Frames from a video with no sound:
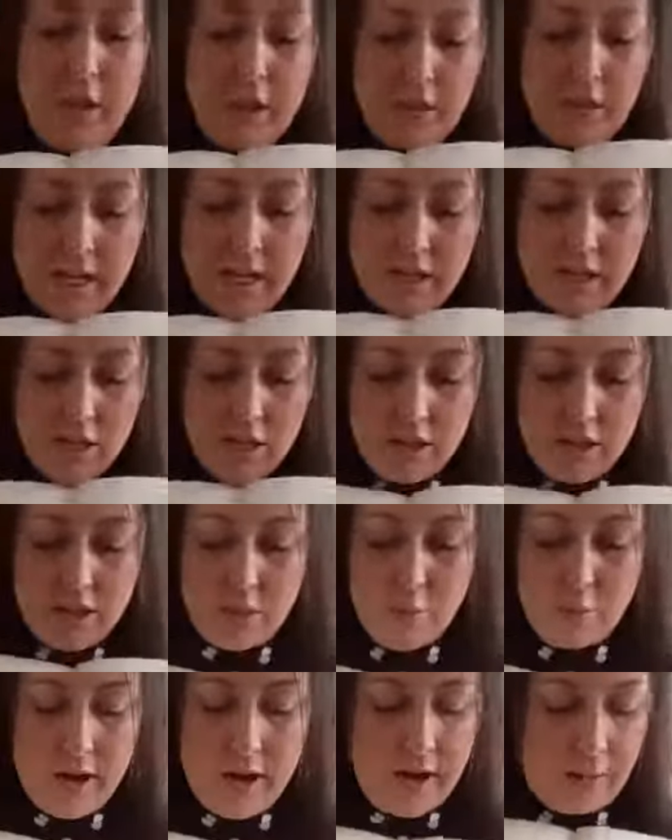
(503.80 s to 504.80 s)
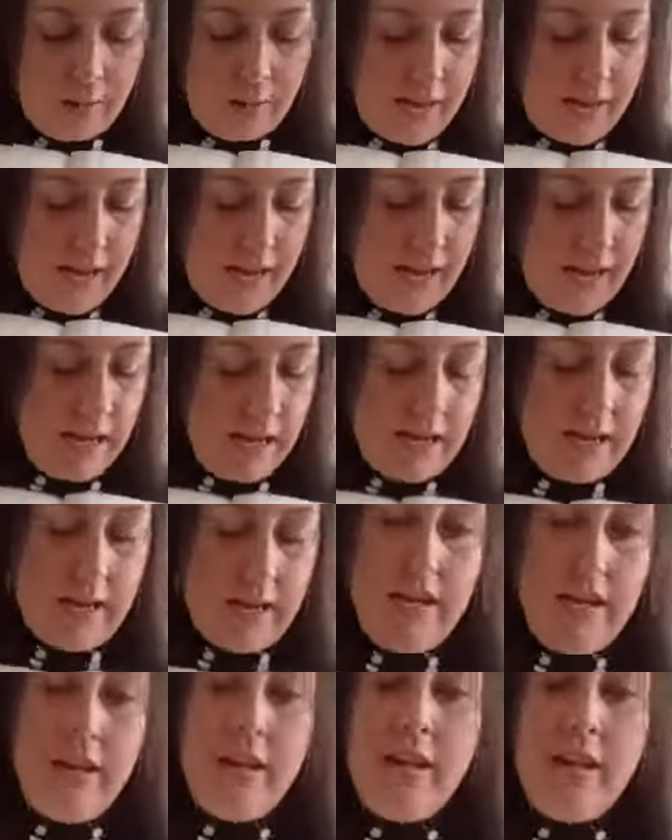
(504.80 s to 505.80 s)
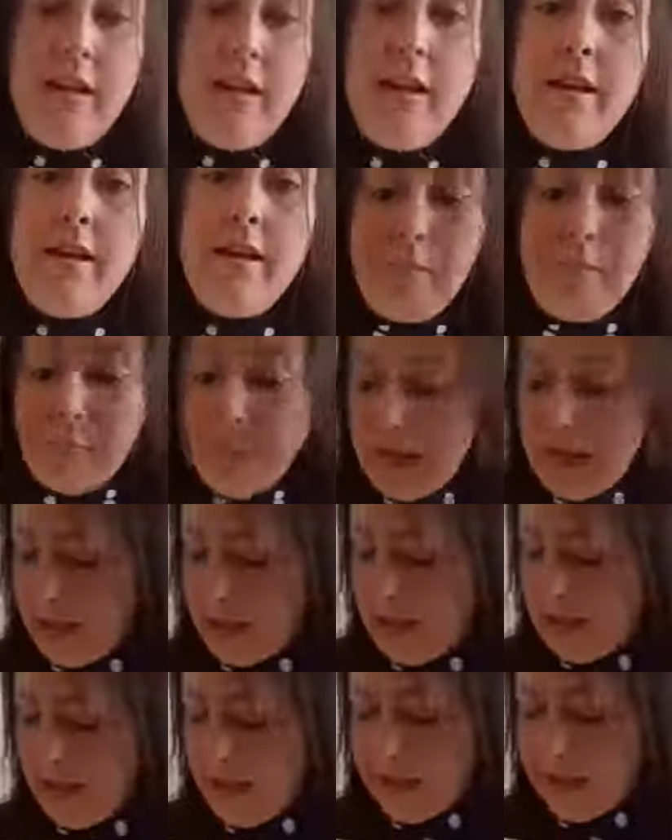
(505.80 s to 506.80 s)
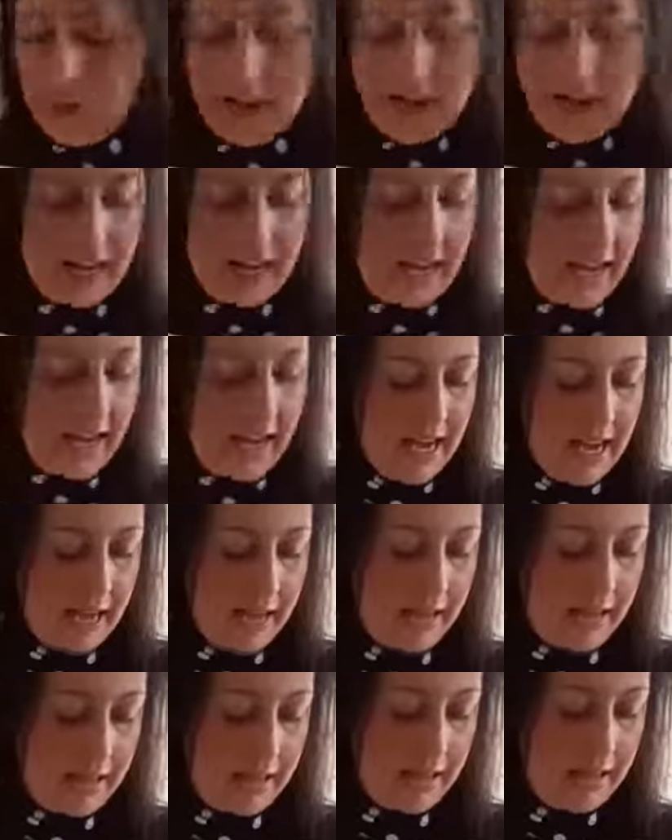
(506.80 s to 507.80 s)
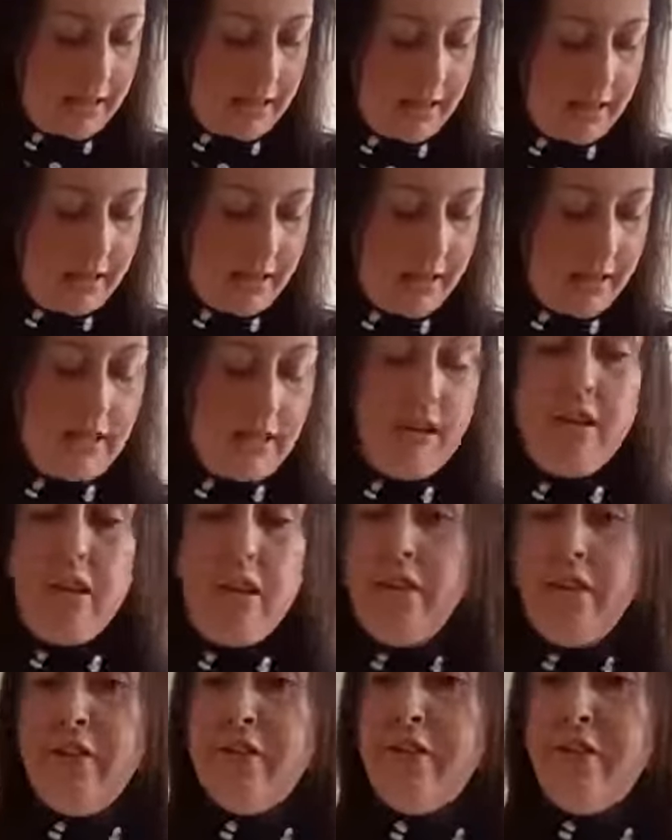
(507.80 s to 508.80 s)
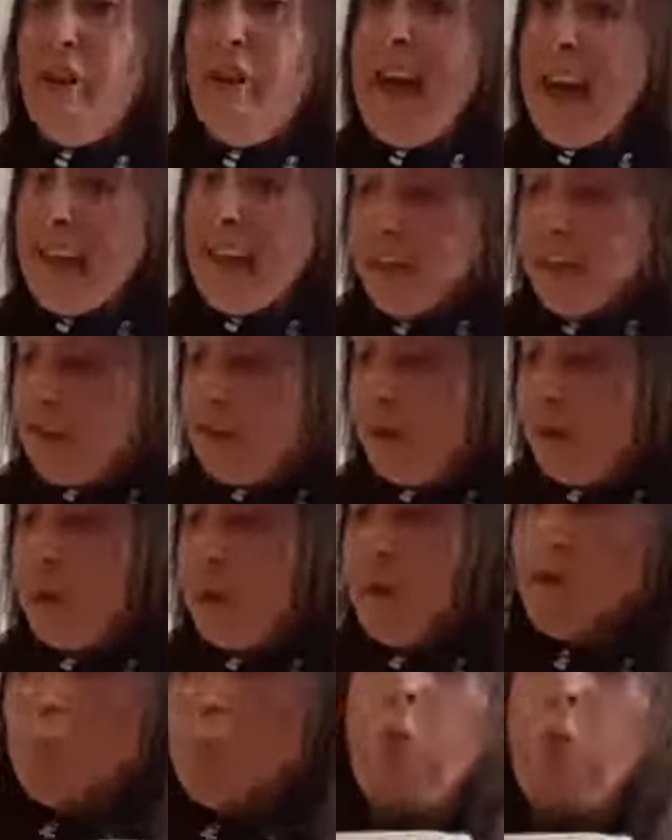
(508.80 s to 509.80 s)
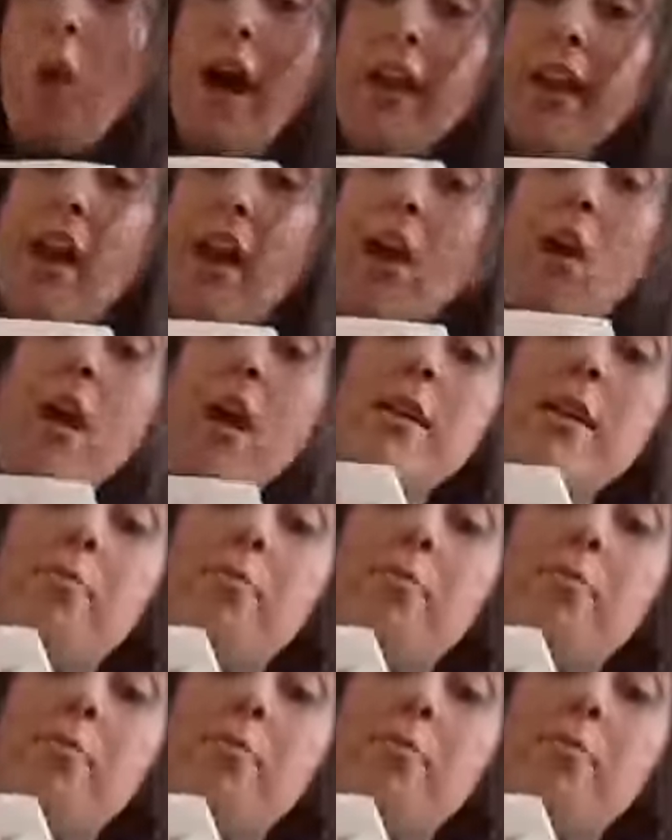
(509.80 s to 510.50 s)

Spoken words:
Suppose that's because she's wearing pink. Binky the Blinky. Fred with one